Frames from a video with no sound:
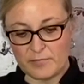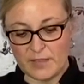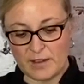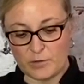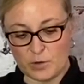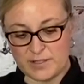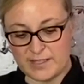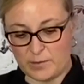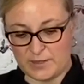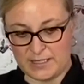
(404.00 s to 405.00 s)
Of course,
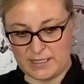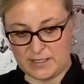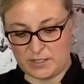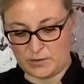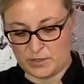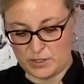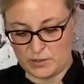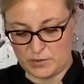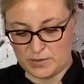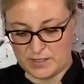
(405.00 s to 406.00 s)
they would need to
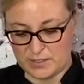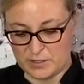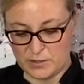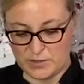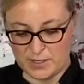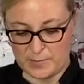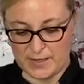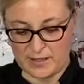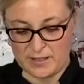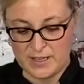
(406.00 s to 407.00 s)
choose their
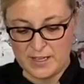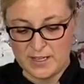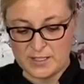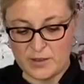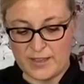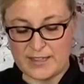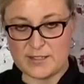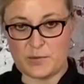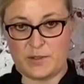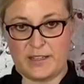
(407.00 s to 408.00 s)
meal. So that's
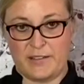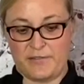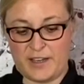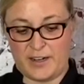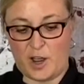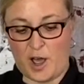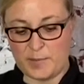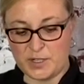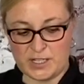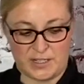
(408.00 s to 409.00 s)
a really fun
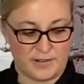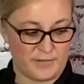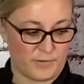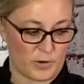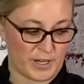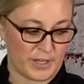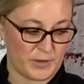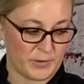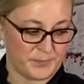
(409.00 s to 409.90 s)
option for you.